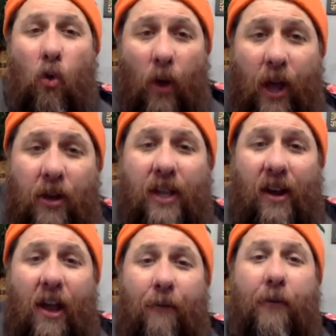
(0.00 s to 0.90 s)
Well, you
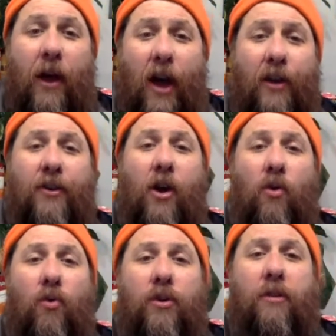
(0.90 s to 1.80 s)
left a
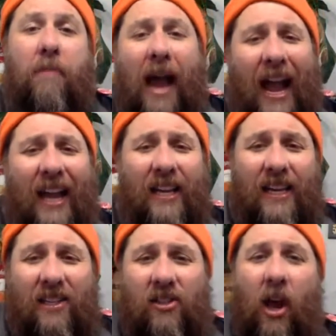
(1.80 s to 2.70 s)
note in my
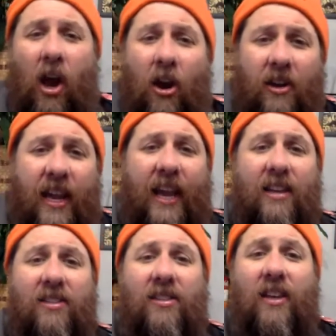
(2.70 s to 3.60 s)
guitar
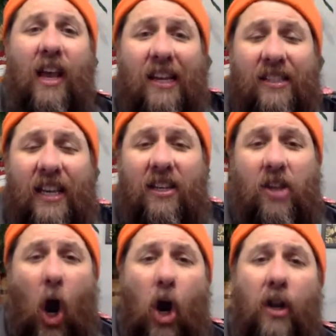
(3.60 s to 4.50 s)
case saying,
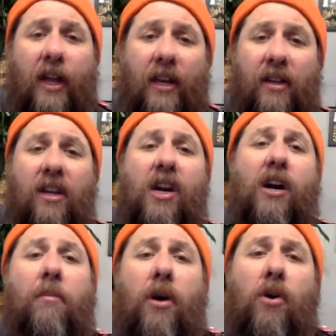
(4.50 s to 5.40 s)
darling,
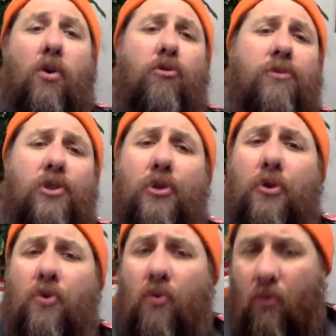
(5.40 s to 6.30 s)
come home
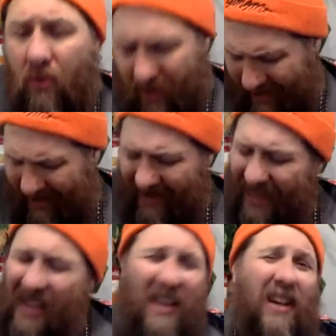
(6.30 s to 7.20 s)
soon.
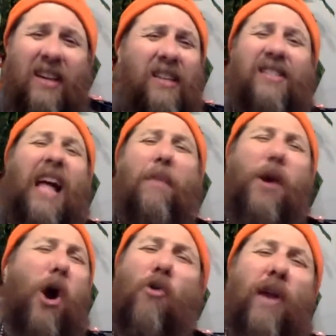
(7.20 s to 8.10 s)
Stop
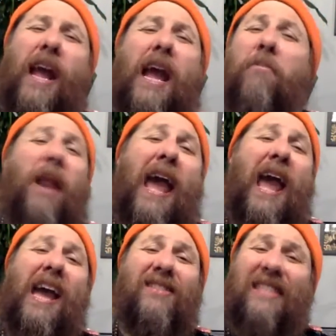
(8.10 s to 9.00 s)
your
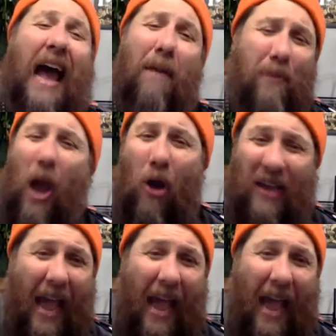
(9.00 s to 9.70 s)
rambling, stop your